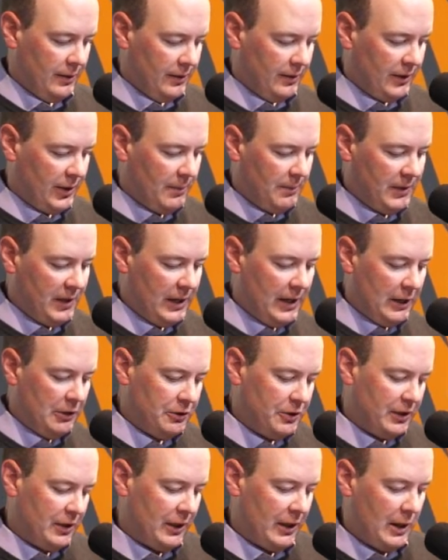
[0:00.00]
something
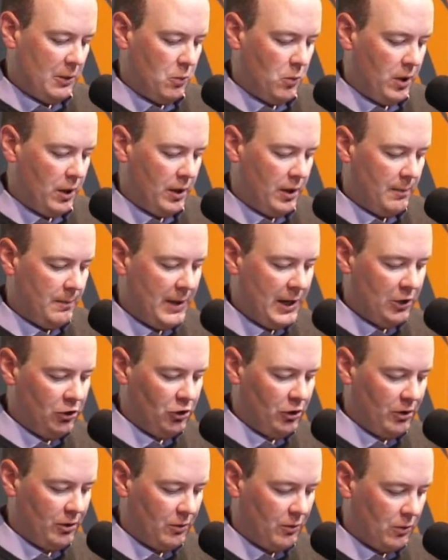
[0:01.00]
else that I wanted to
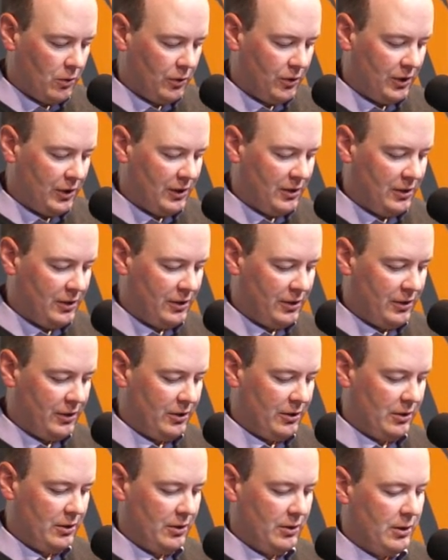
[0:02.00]
mention, of course, it's
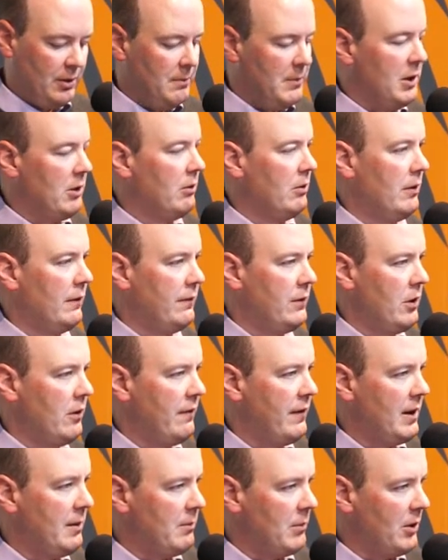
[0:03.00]
the middle of
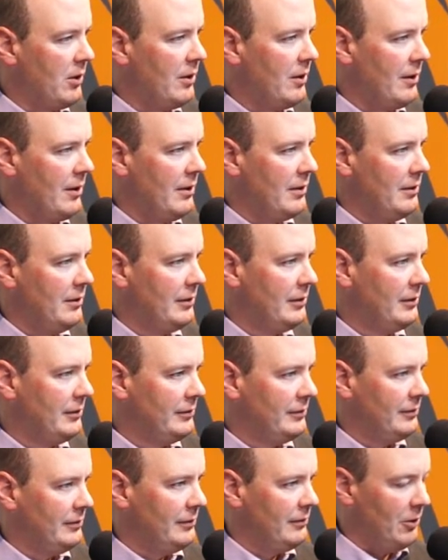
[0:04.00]
November,
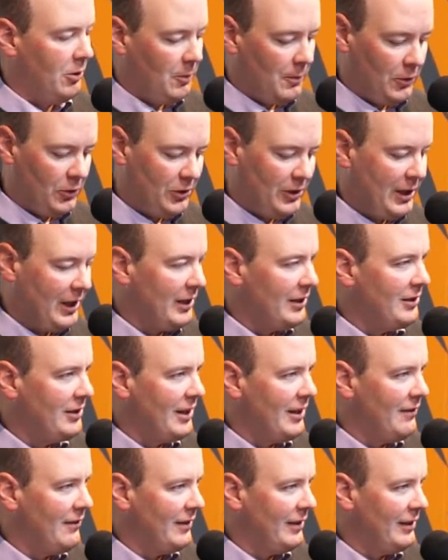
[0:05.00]
Yes. almost
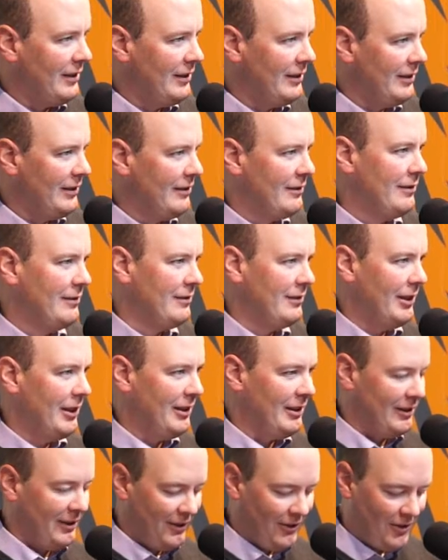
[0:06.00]
Thanksgiving. Yes.
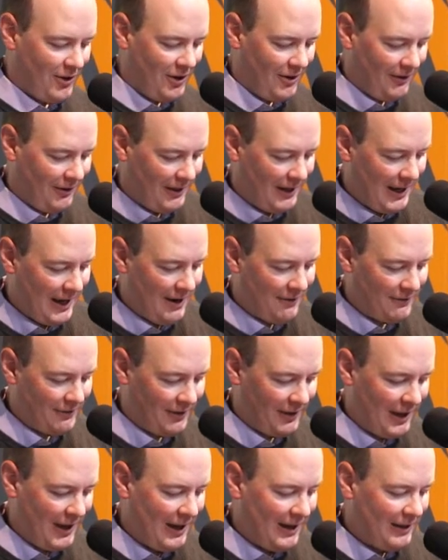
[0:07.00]
Then another holiday
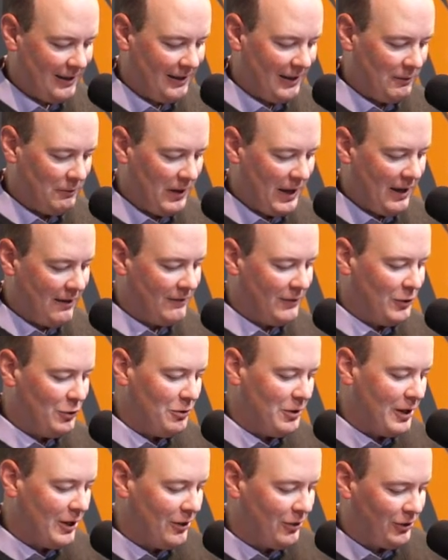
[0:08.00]
after that, and then we have New
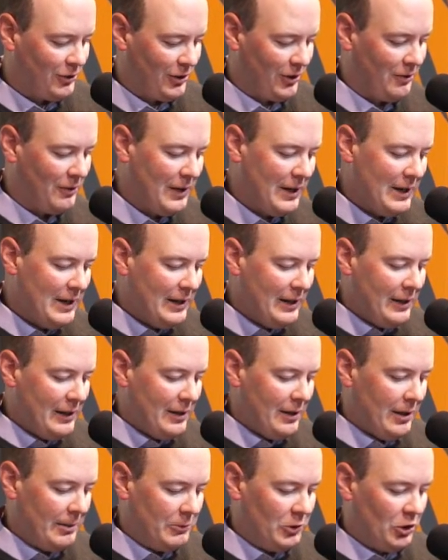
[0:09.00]
Year. So,
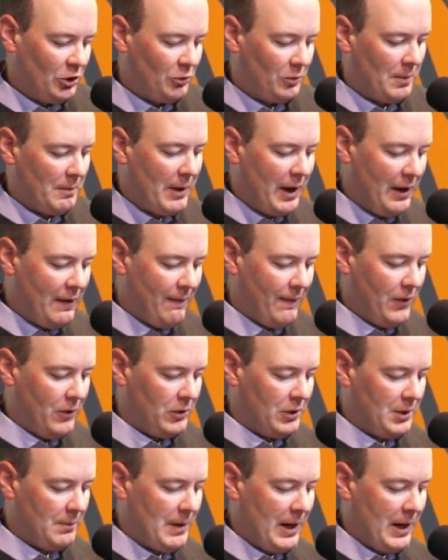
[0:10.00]
um, just remind folks